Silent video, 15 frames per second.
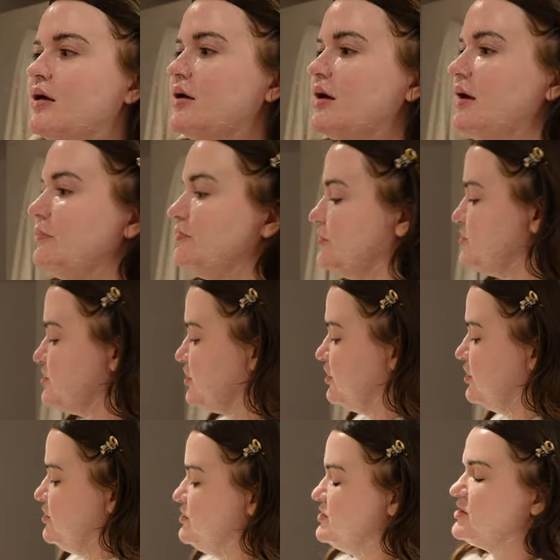Okay, just gonna
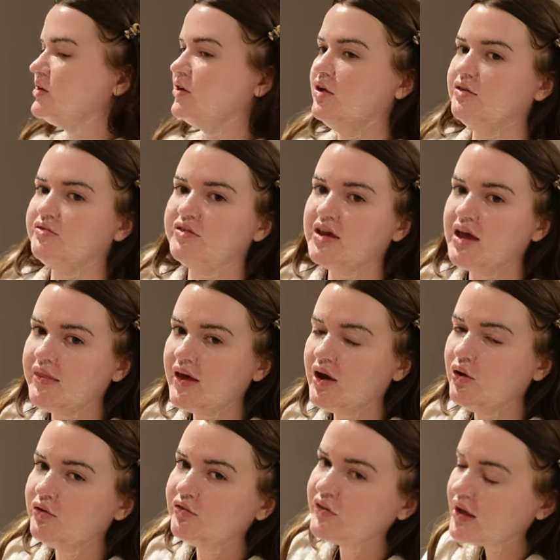use the cloth to get that off